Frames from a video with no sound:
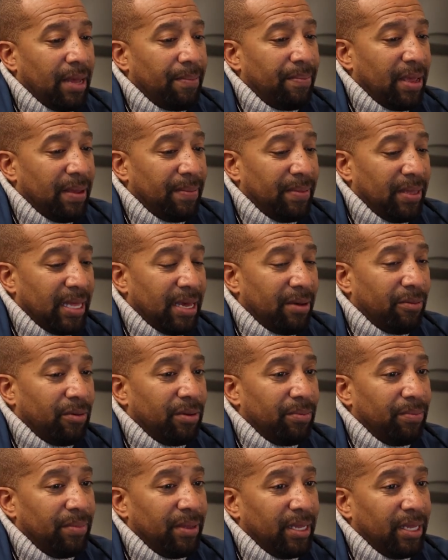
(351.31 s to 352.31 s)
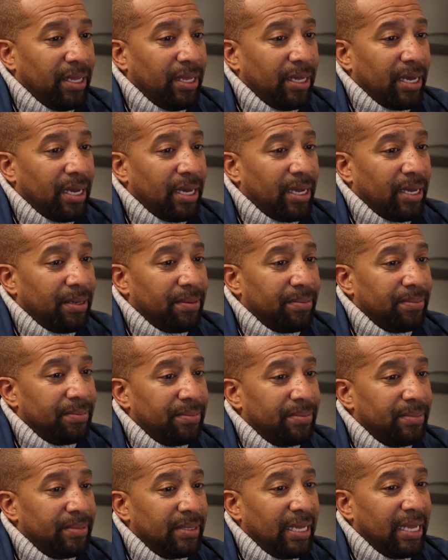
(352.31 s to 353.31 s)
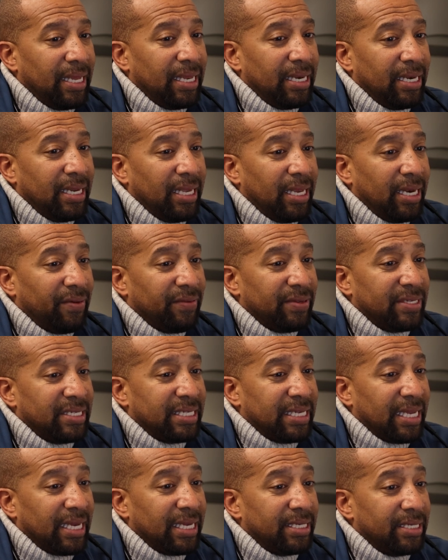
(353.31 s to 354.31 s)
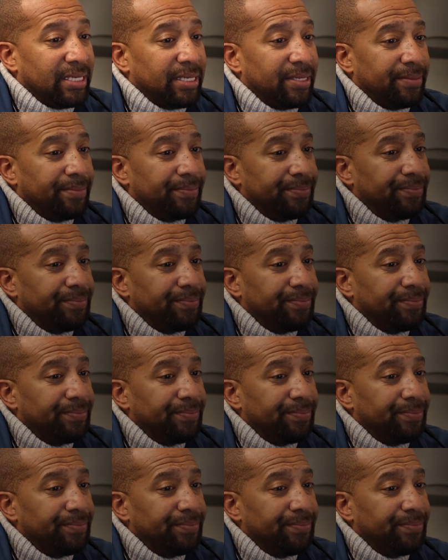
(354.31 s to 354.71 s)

baby that would be in need of a stent.